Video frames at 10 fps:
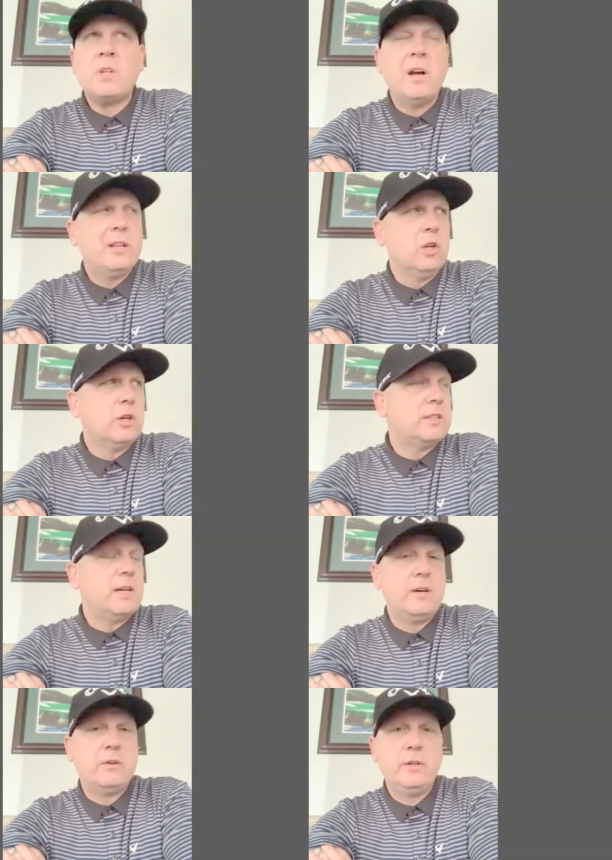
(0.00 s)
I looked
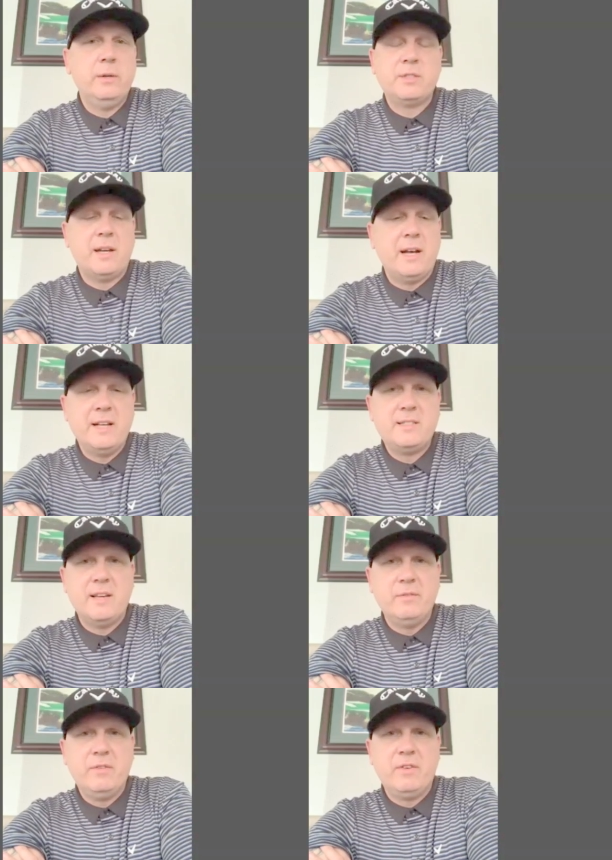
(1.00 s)
down. It was on
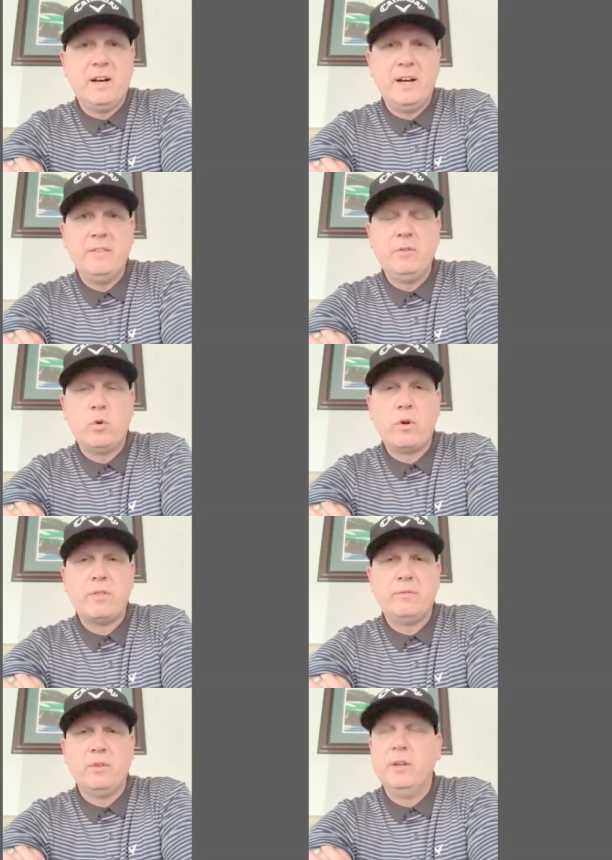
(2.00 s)
I-75
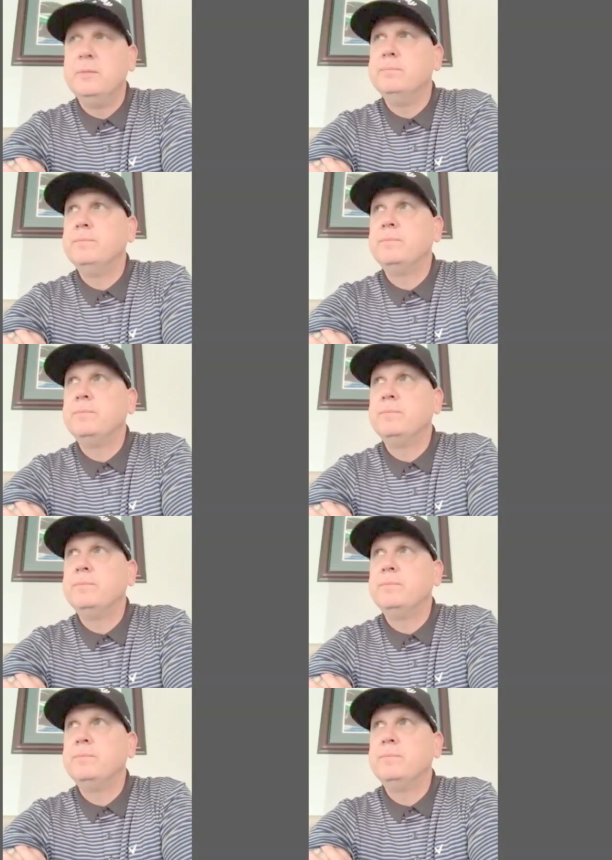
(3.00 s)
north of Flint,